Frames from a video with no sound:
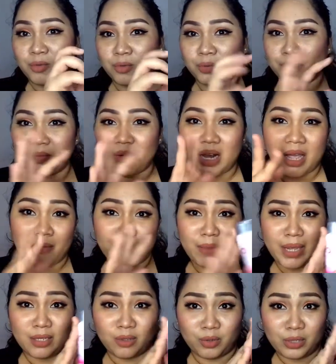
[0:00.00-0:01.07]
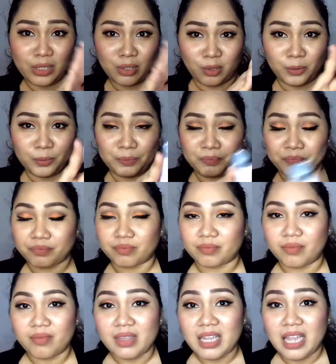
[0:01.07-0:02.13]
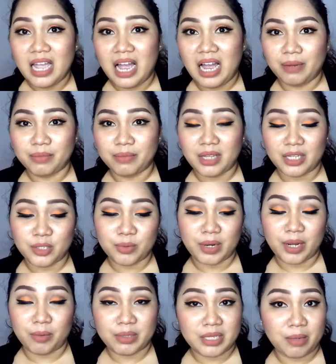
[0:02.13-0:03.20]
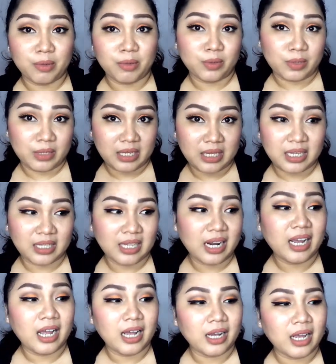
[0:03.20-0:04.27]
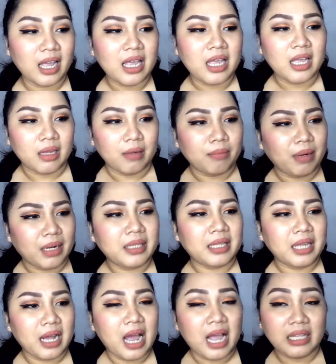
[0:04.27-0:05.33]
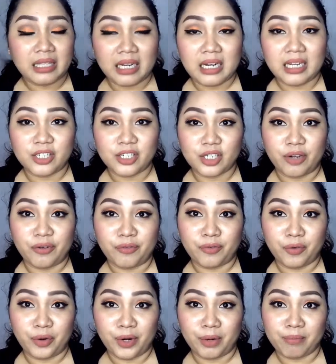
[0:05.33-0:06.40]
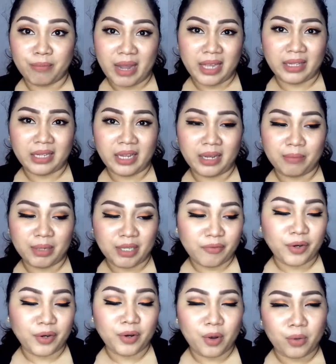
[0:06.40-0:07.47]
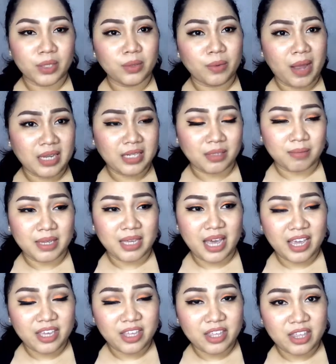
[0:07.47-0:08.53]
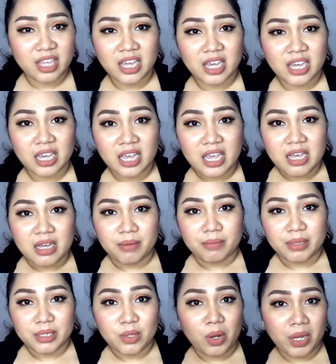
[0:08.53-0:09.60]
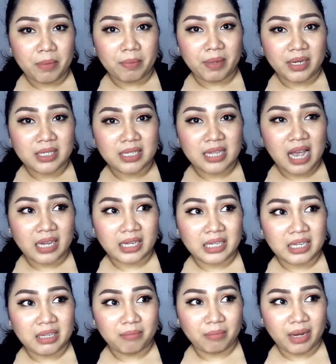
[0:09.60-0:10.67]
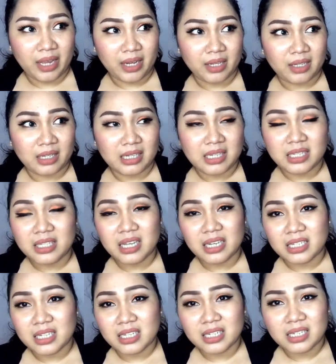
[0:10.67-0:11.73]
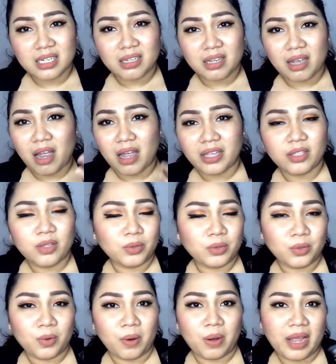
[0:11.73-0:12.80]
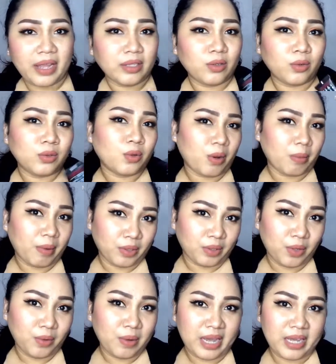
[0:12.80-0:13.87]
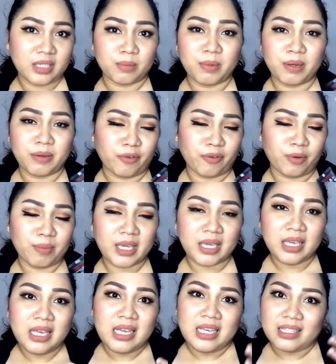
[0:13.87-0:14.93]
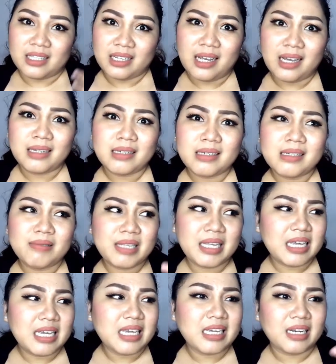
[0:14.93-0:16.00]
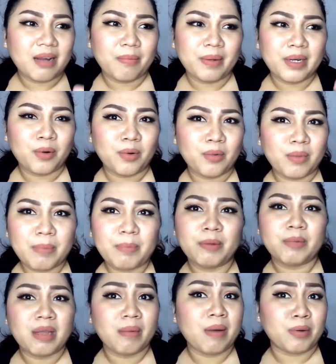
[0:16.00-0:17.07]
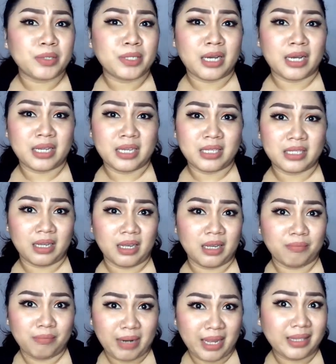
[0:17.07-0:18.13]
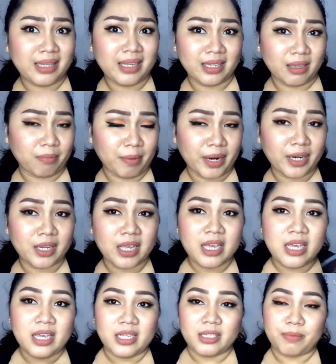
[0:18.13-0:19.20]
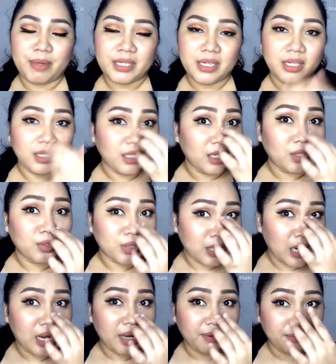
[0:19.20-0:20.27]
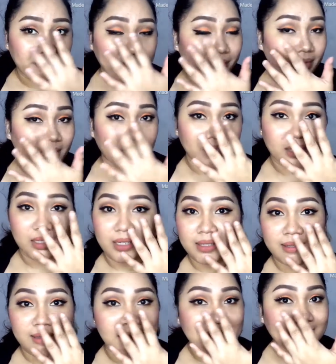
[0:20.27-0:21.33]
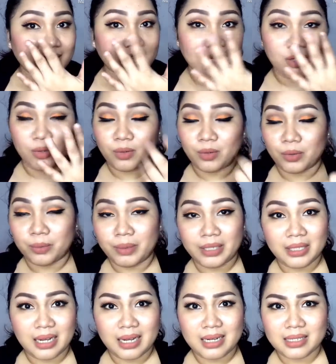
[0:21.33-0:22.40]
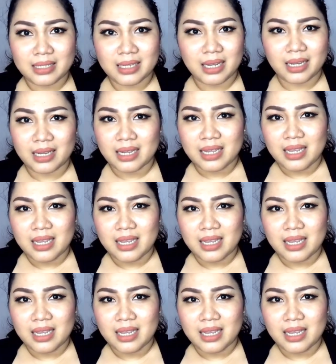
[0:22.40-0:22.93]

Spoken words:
na yung mga epekto nito, that's when I was able to see na talagang maganda nga talaga siya for blending. But if you're going to ask me, I think mas okay pa rin sa akin i-blend. Eh, hindi kasi, I don't know about you guys, but for me, tagang nahihirapan ako, may problema ako sa kanya sa blending na part. Especially dito sa gitna, sa ilong ko banda, kasi